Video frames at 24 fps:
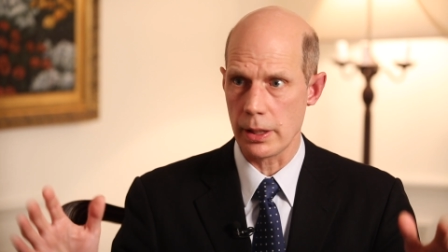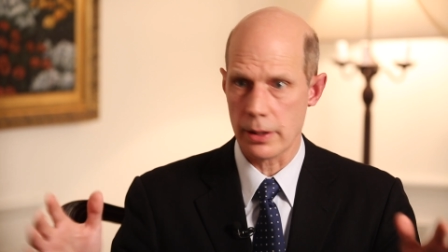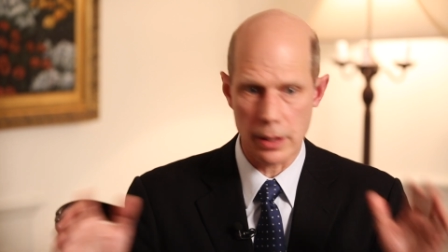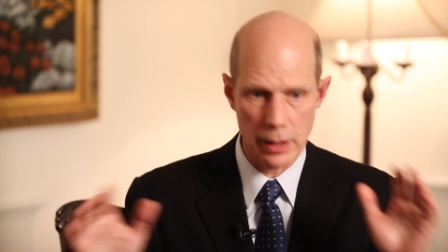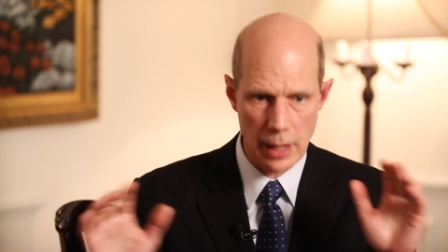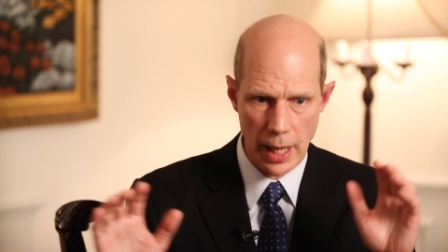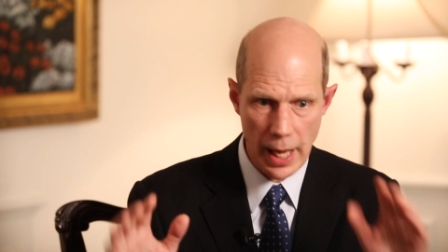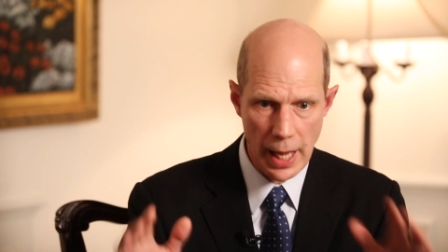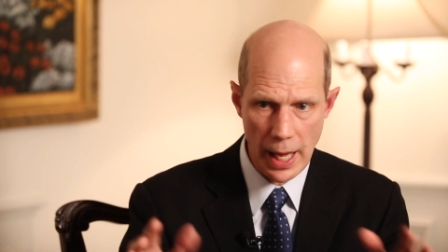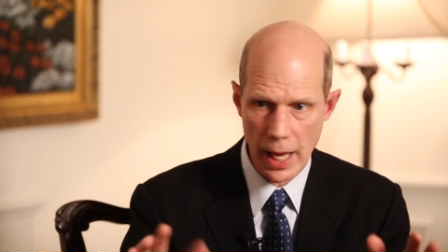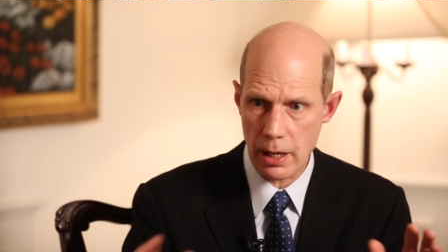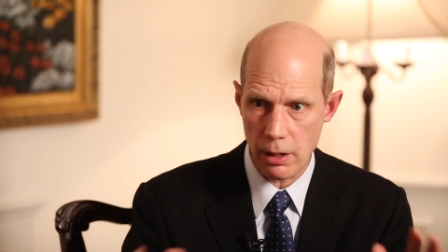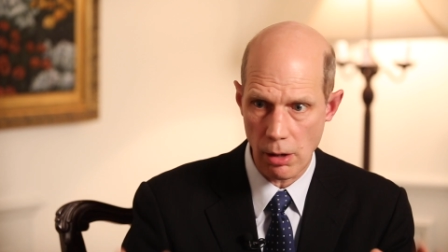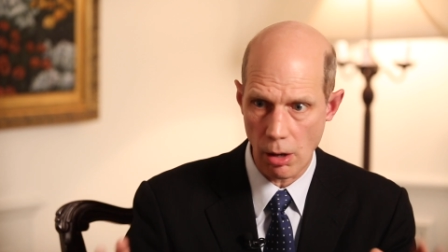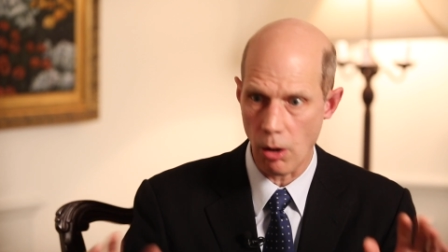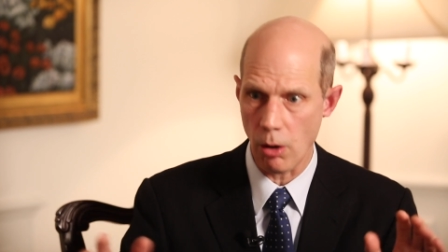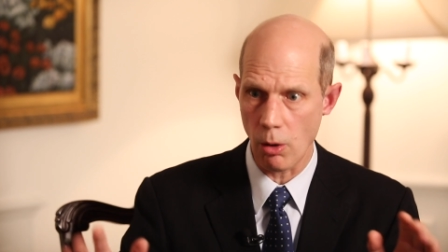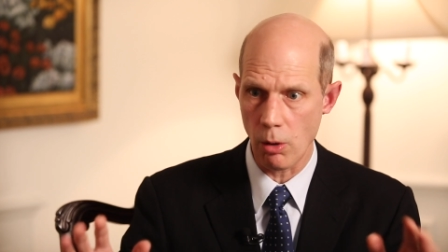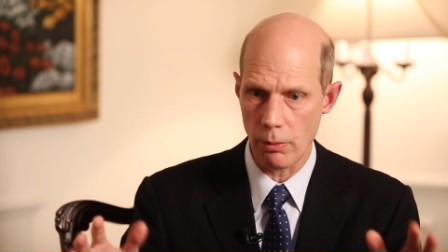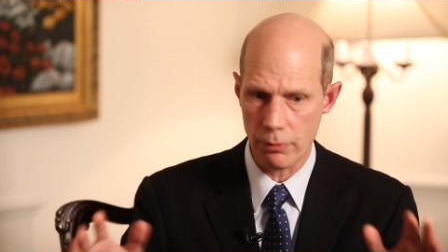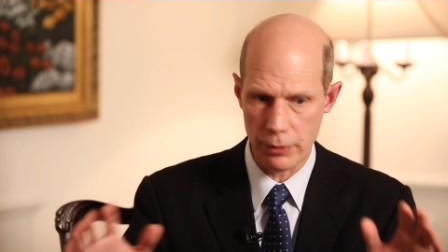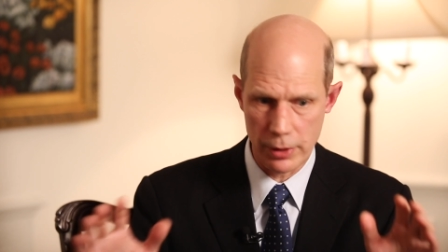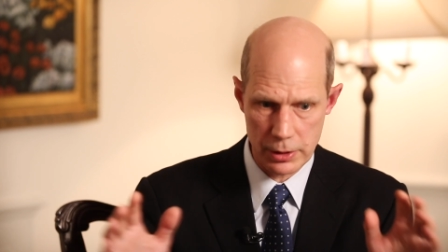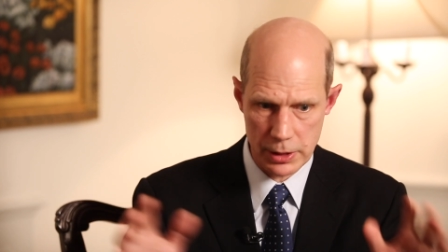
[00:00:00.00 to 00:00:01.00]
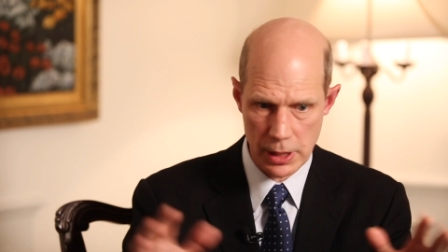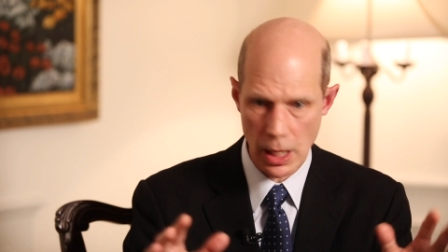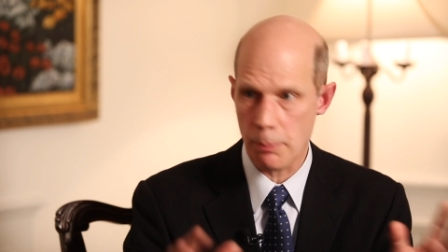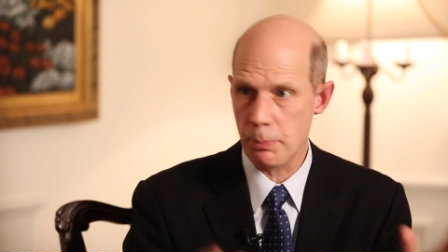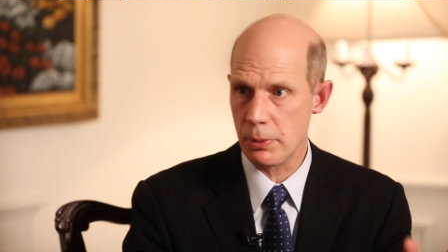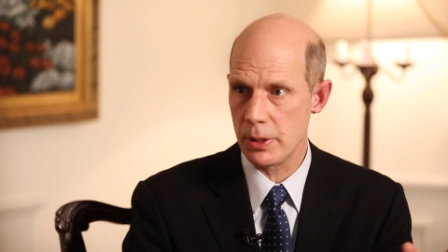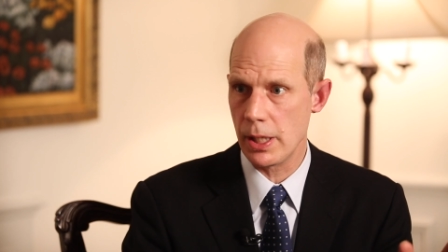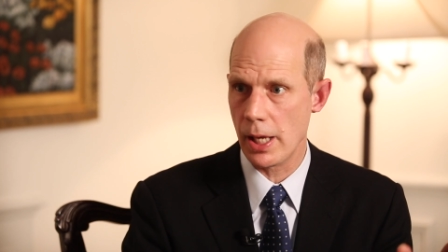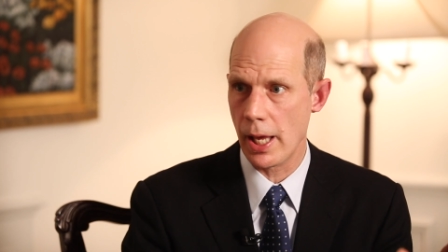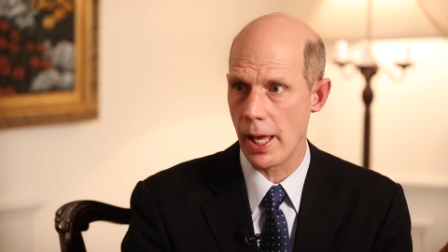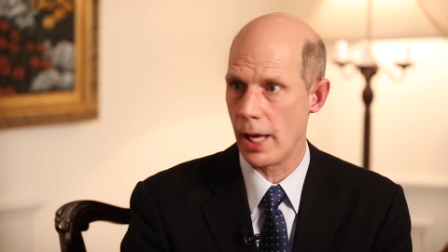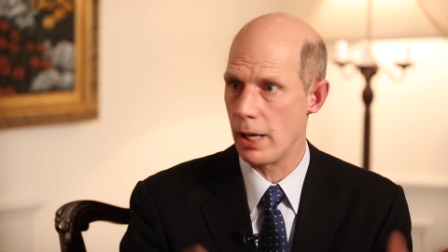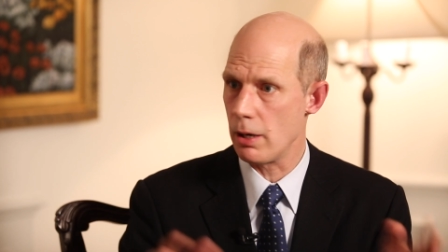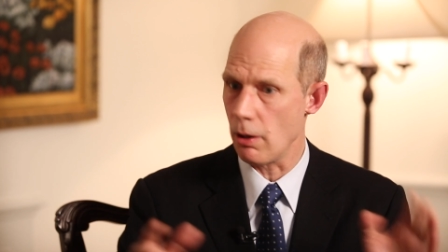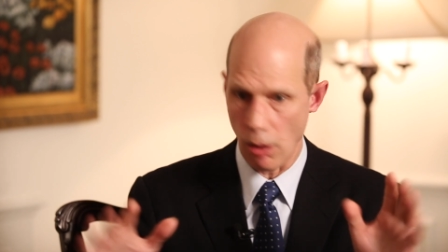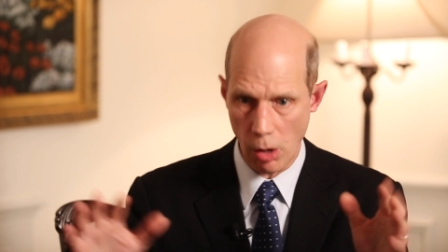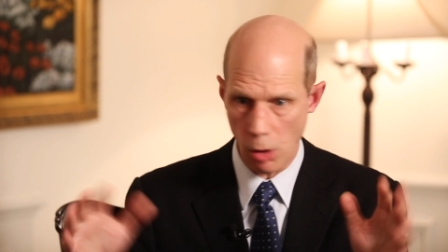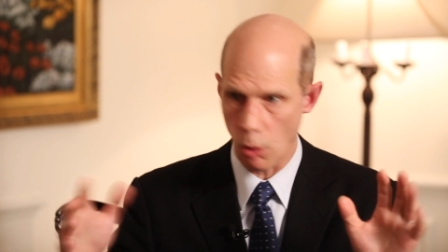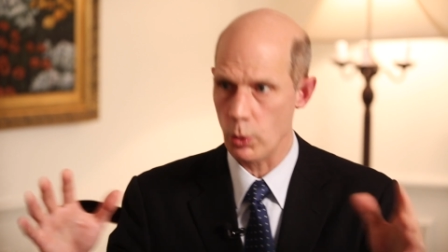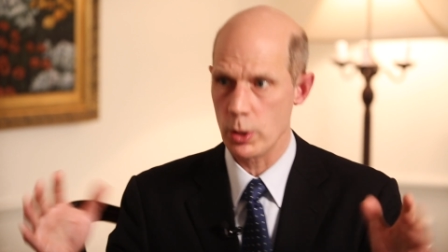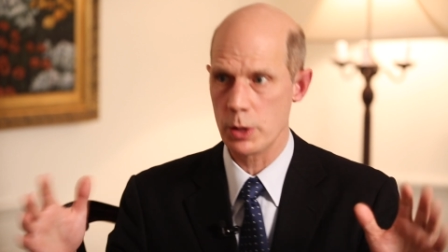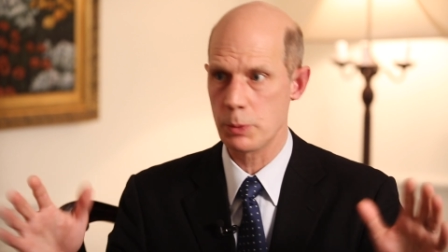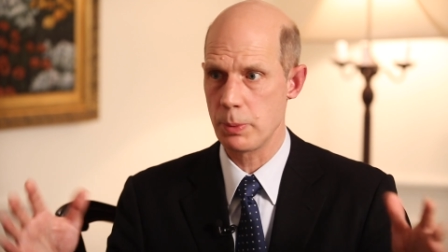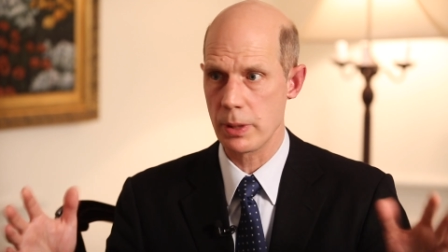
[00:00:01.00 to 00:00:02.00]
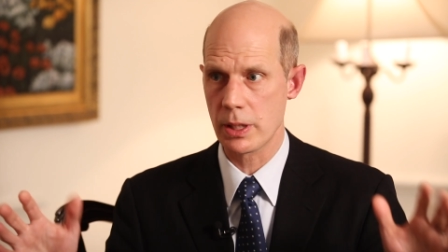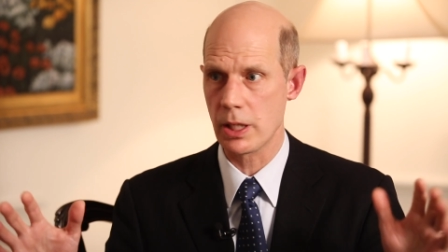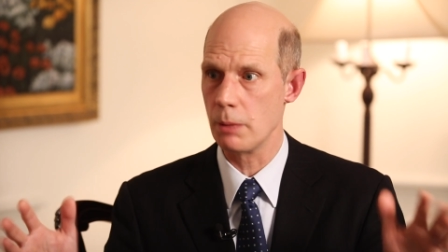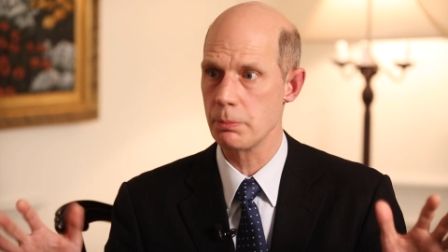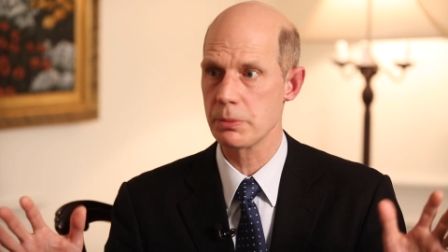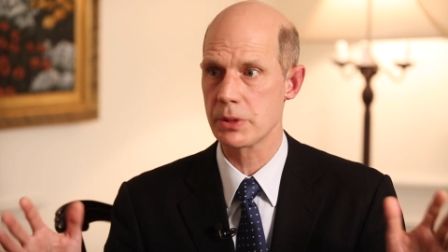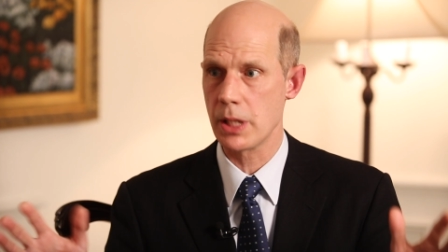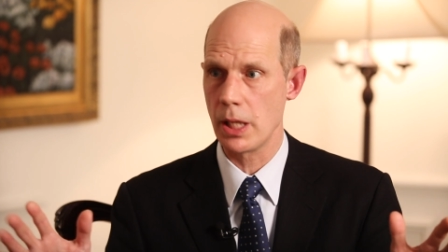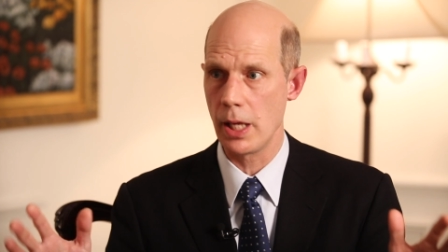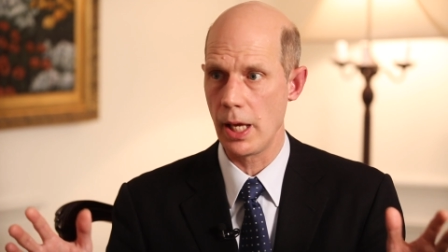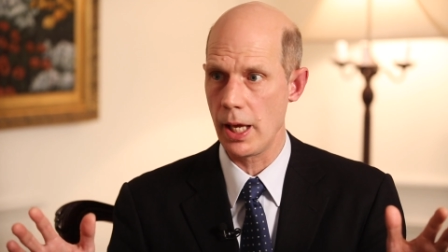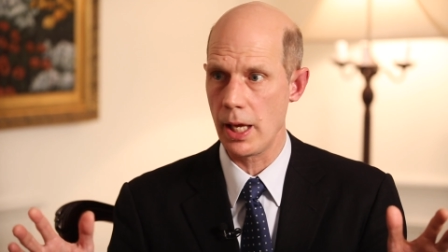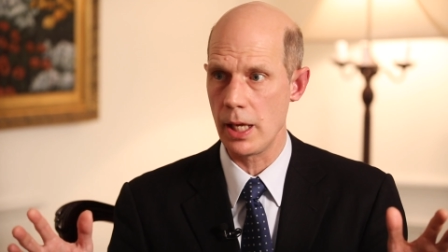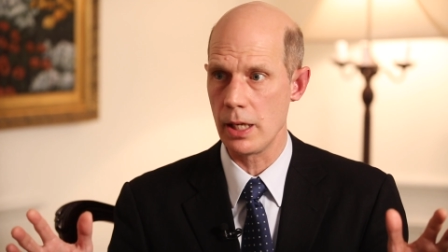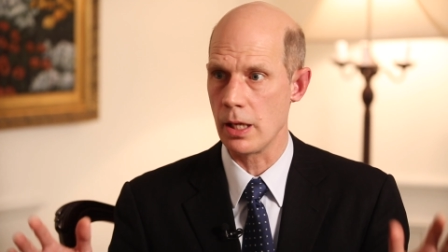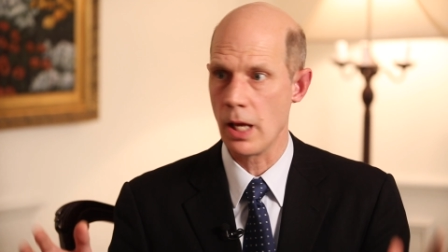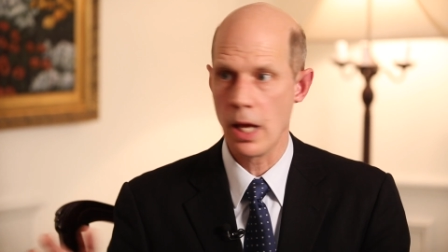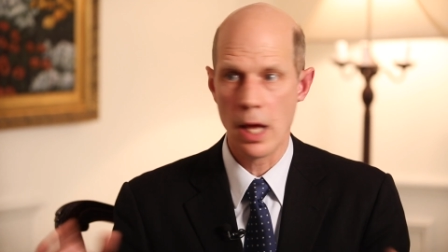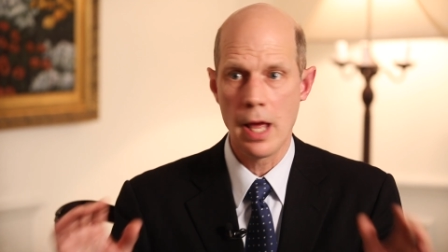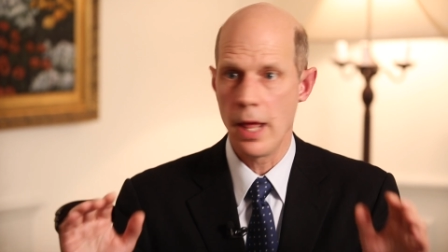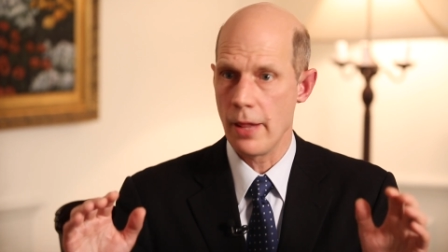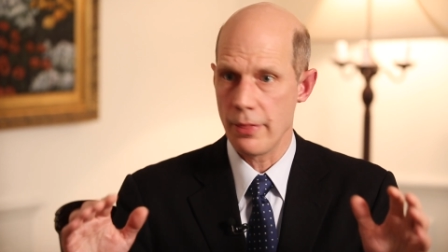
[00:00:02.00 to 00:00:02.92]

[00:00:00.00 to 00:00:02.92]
The deputy head always becomes the head.